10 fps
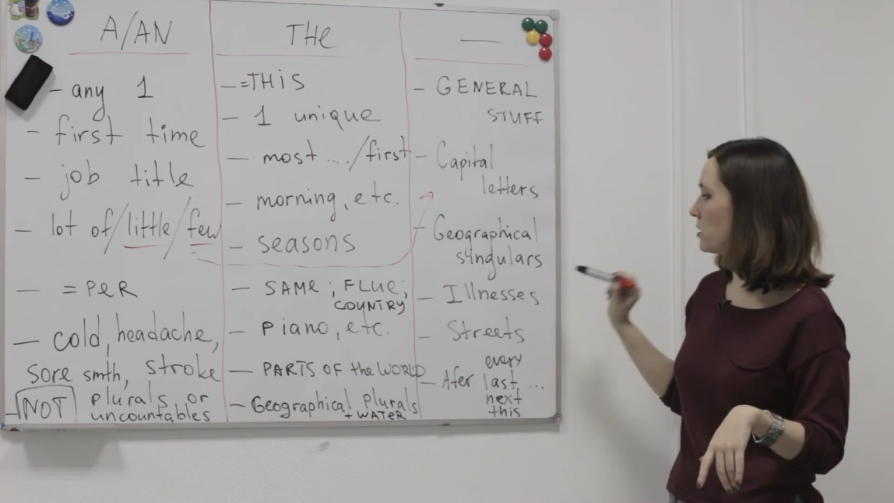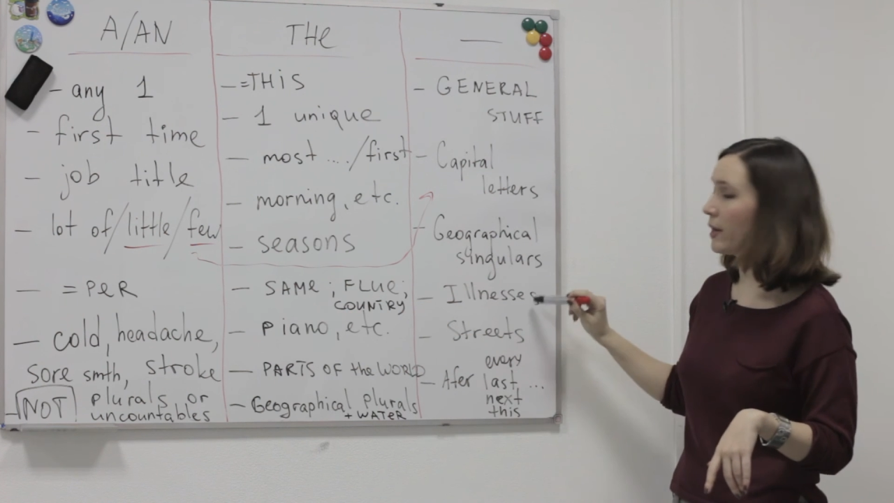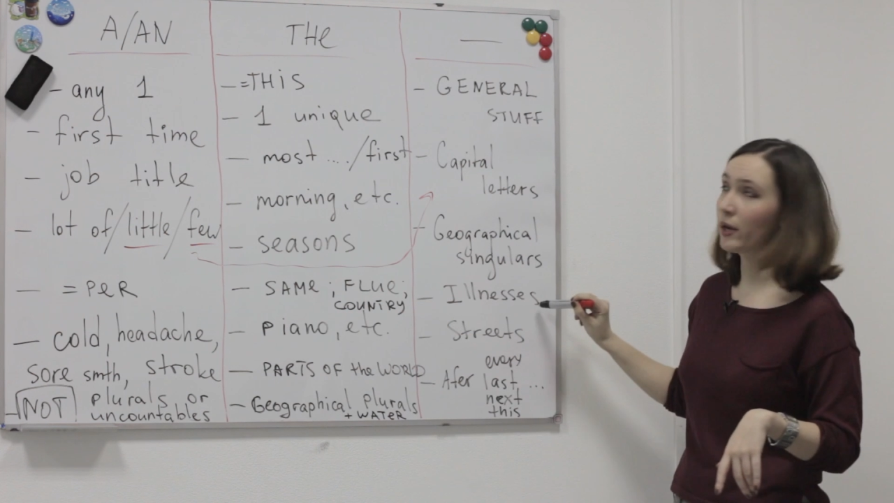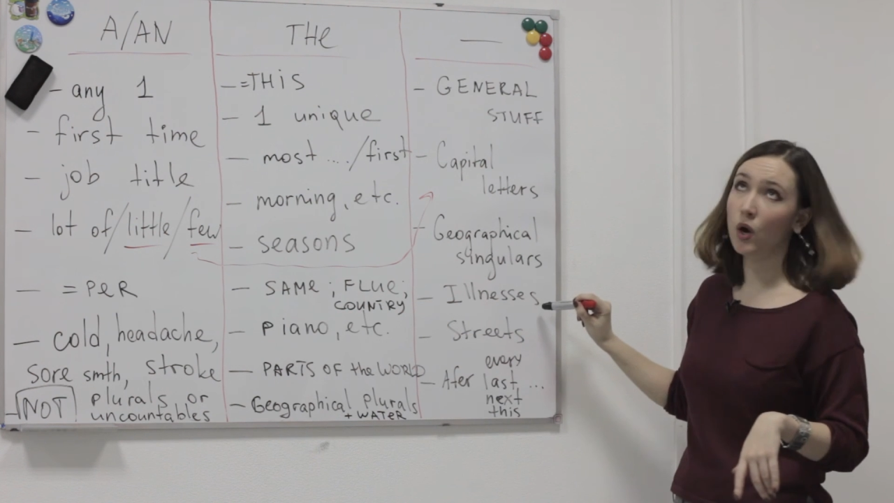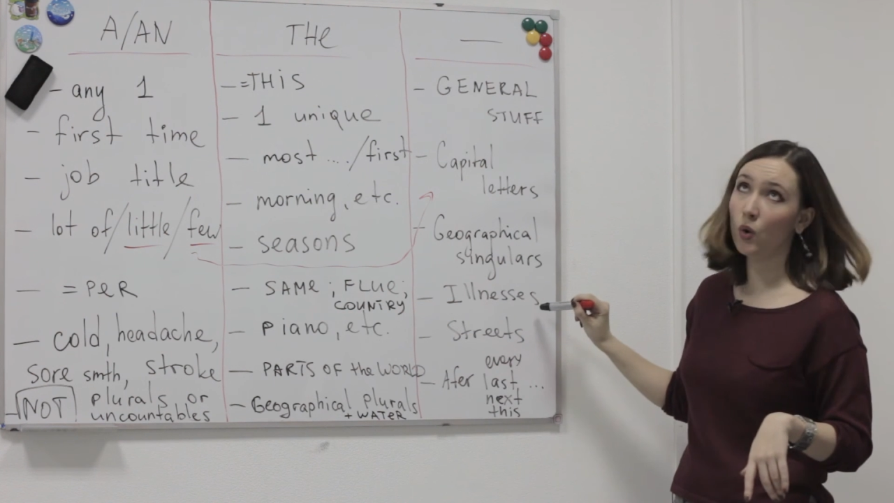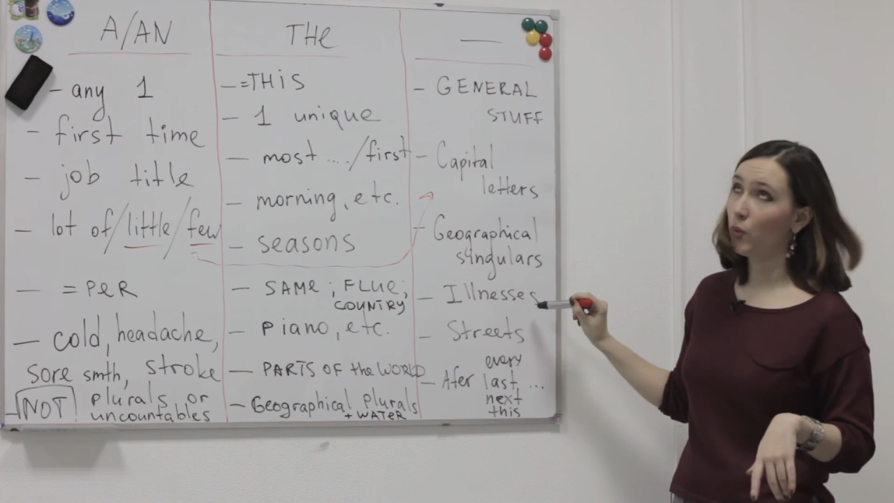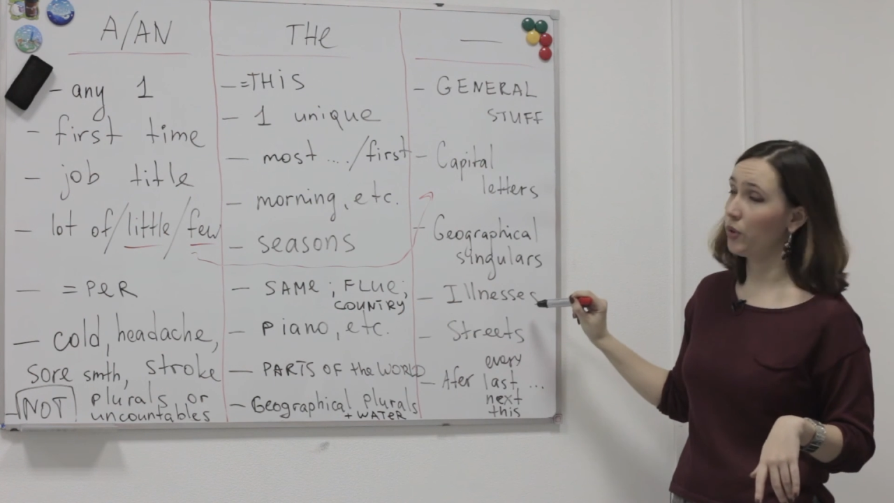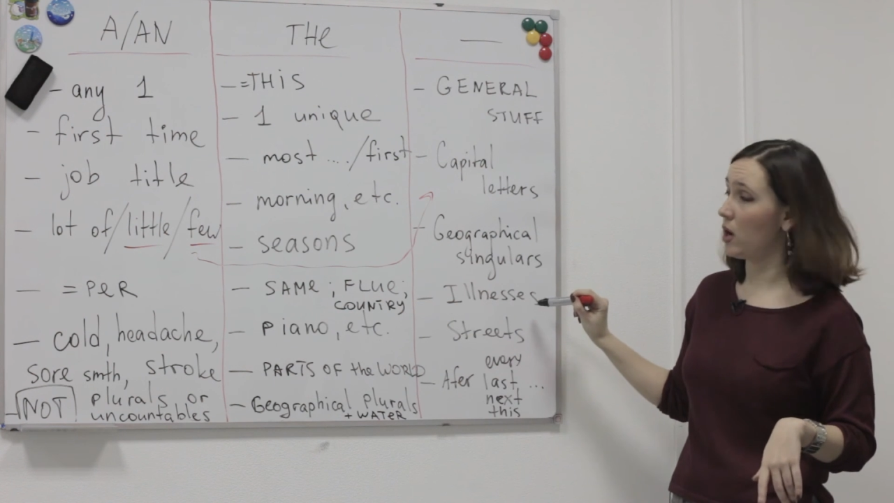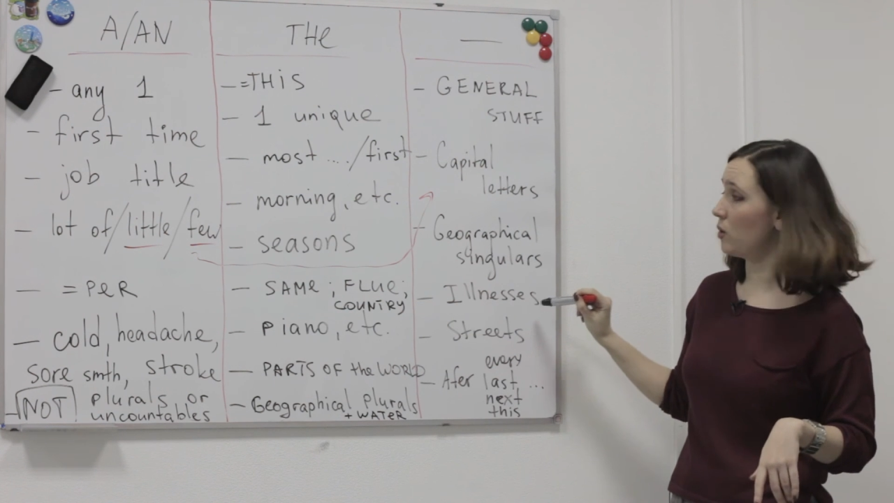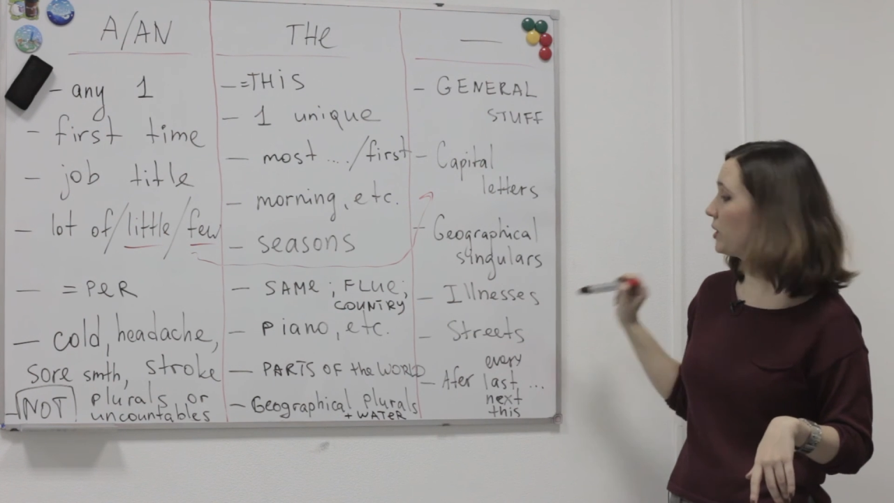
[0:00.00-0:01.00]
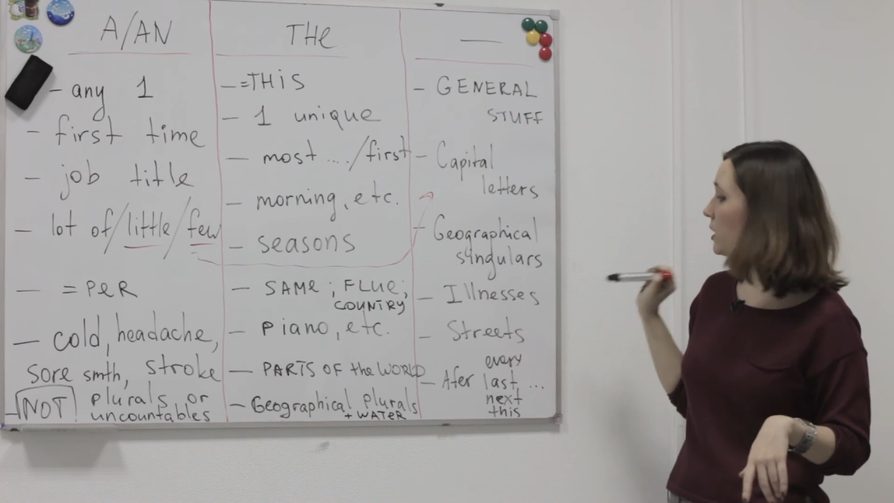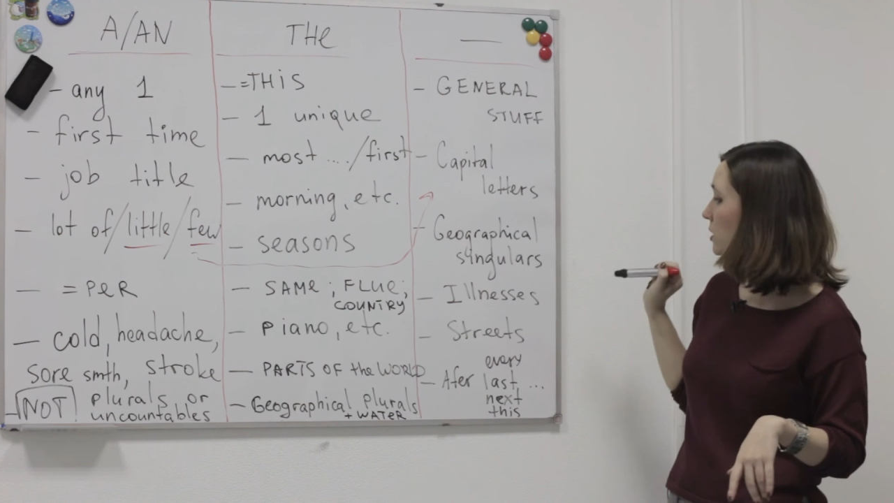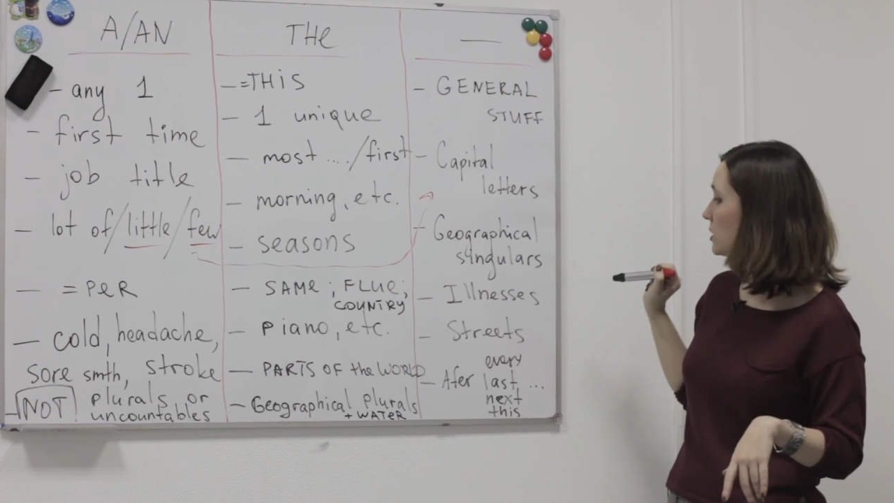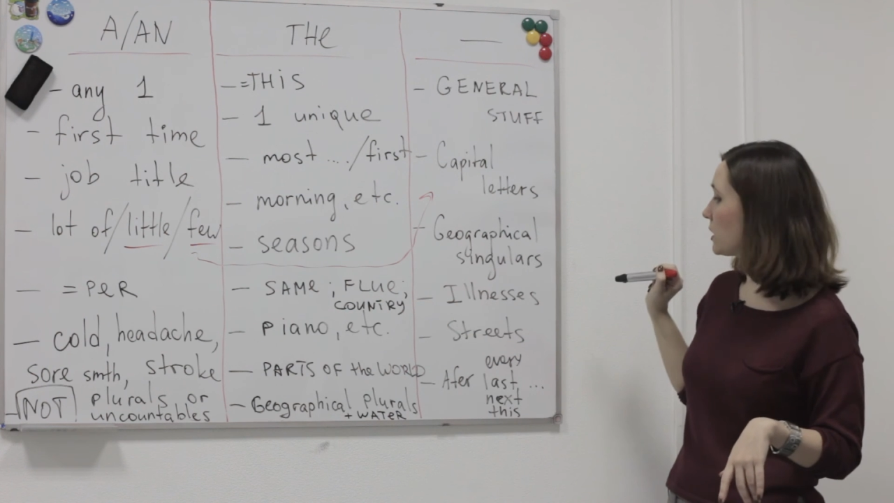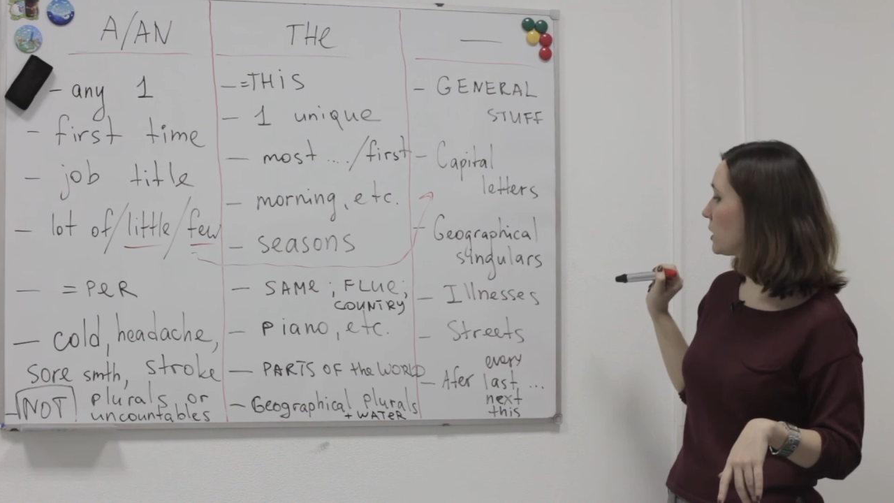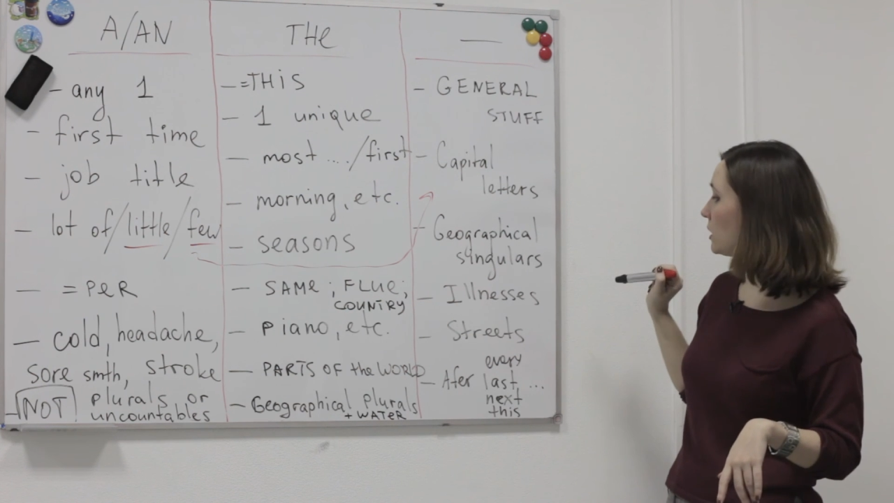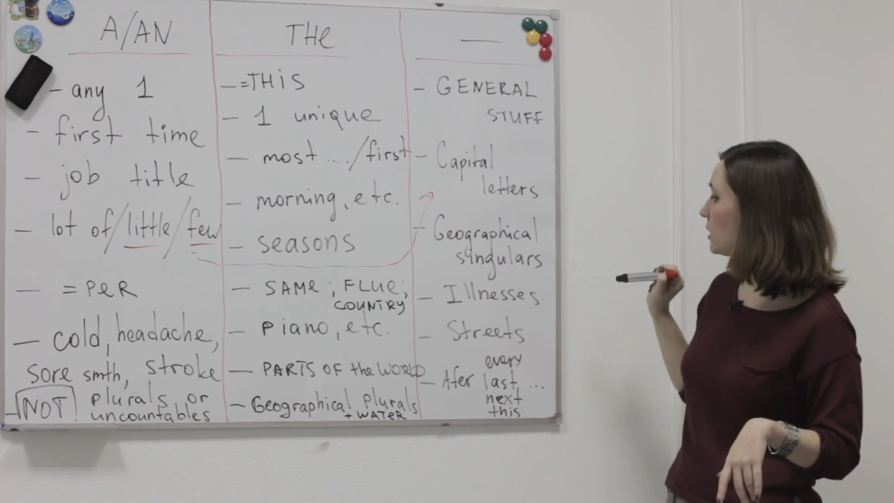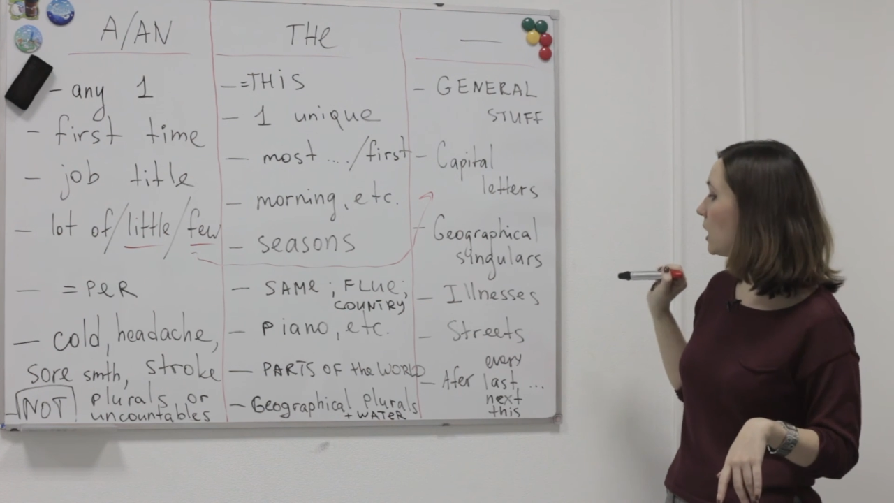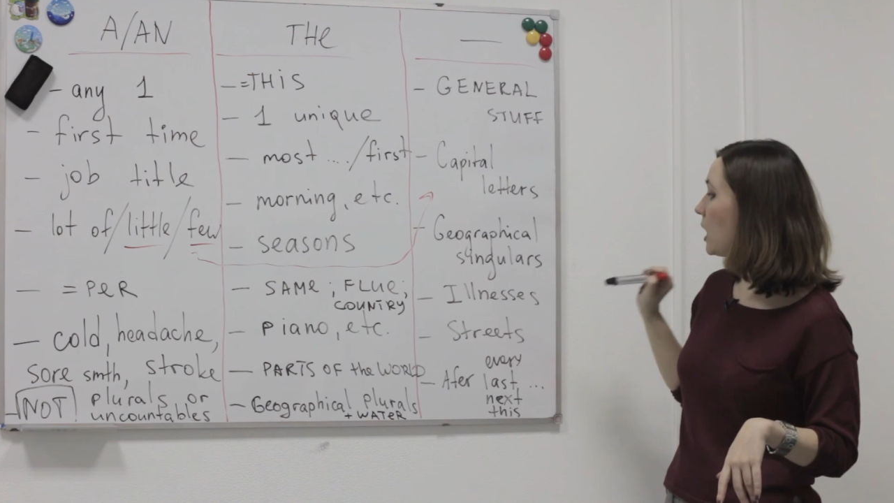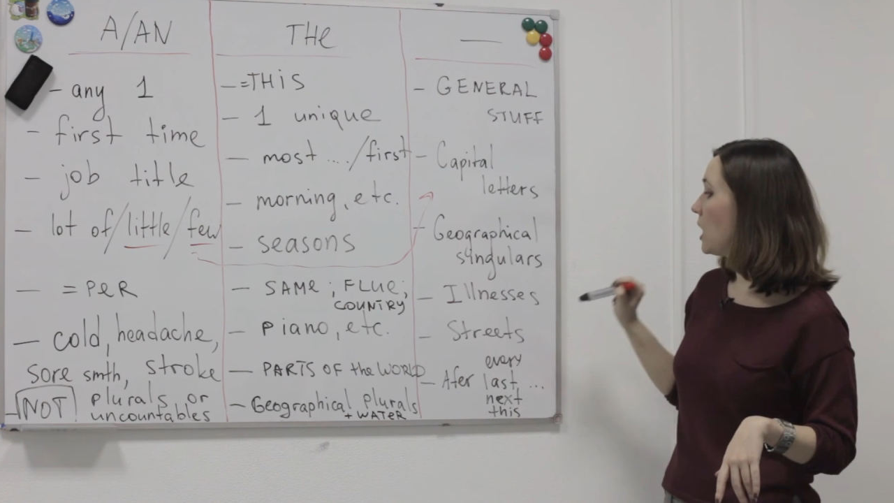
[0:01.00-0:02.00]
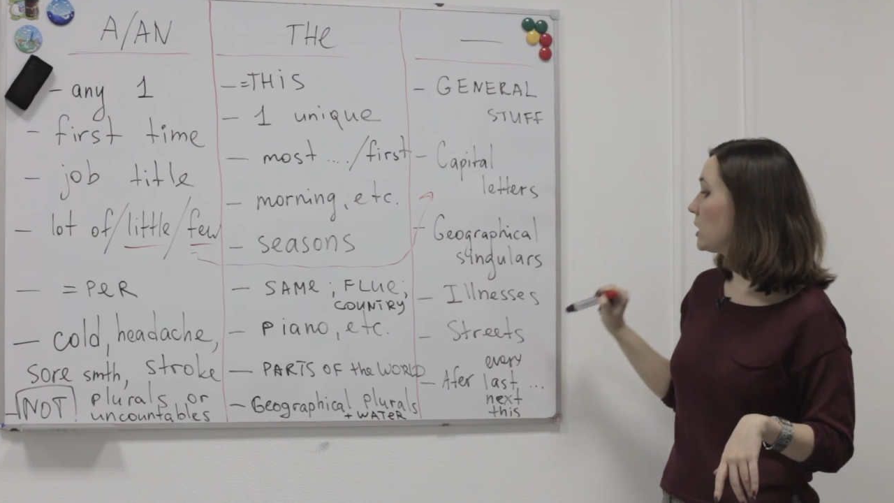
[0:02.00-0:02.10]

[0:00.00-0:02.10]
they go without an article.